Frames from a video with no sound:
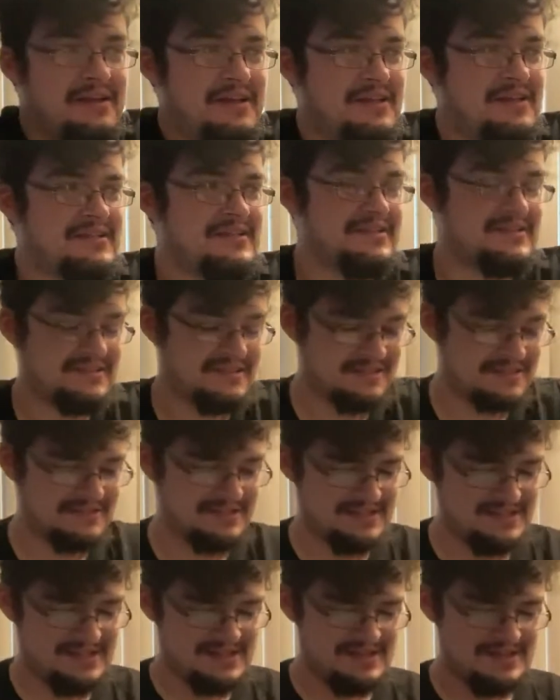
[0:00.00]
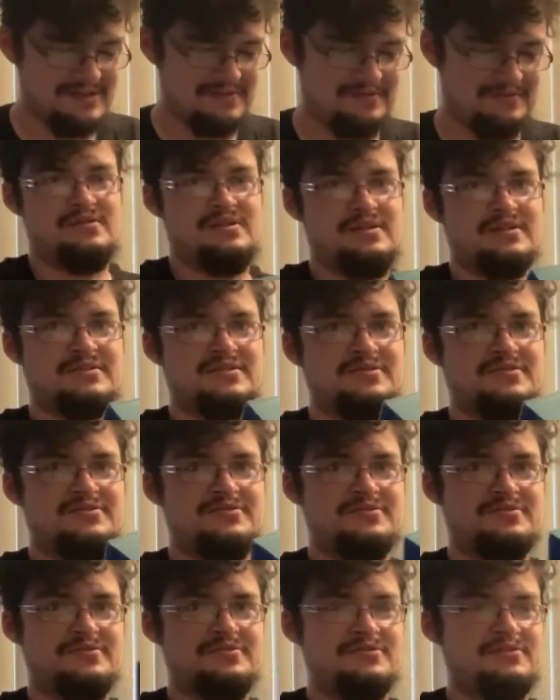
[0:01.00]
It's just a sleeve. Oh, that's
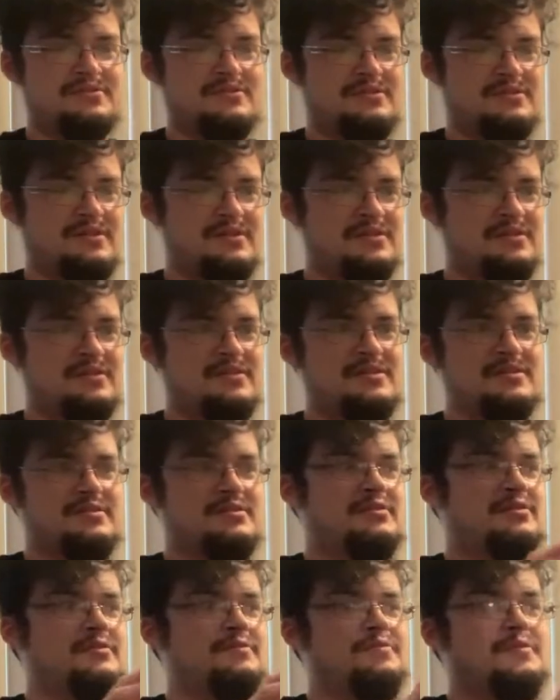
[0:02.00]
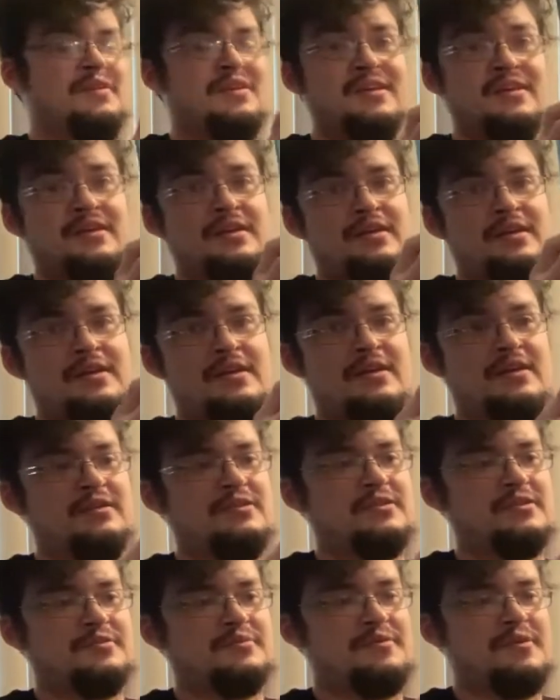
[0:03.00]
cool. Again, it kind
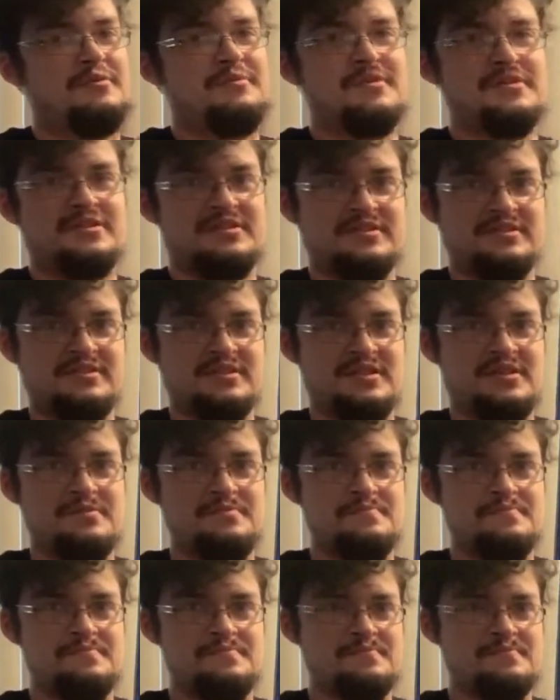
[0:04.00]
of looks pretty much the same.